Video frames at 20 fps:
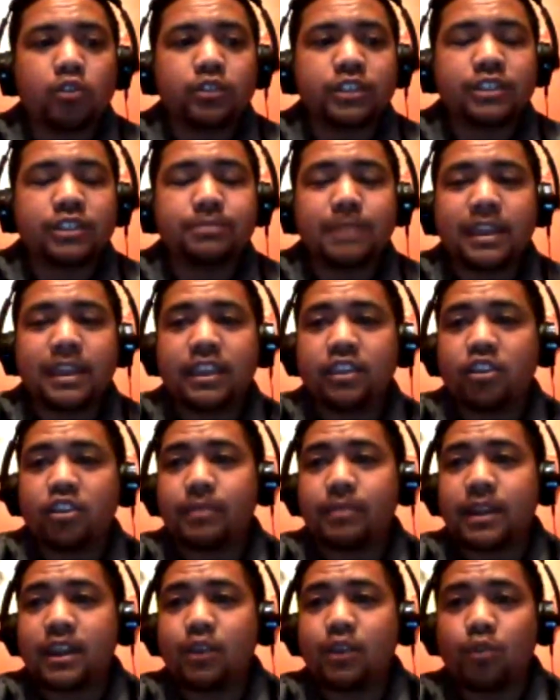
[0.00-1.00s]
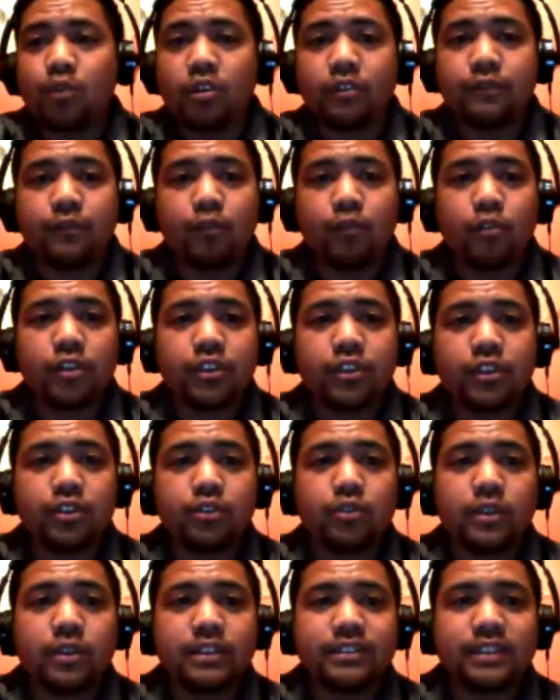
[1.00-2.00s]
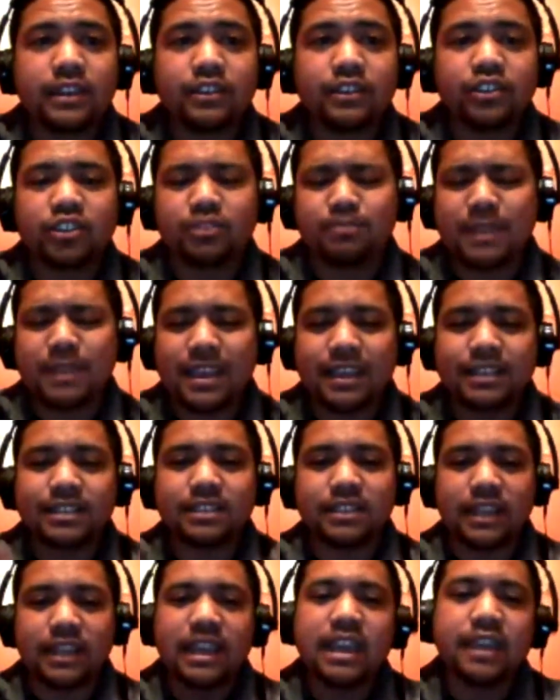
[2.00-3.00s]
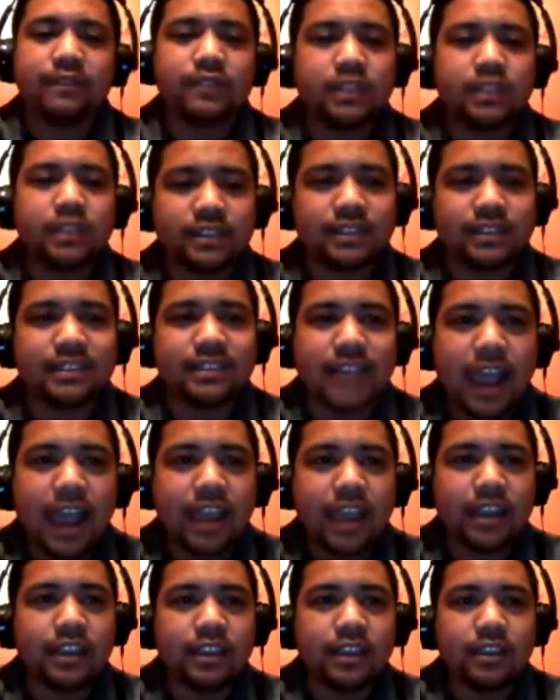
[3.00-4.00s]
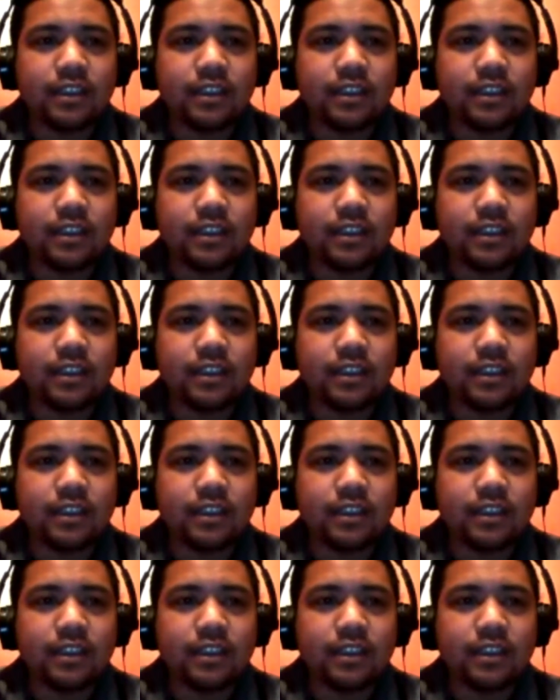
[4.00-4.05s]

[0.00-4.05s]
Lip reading: just making your money work for you instead of just being a slave to society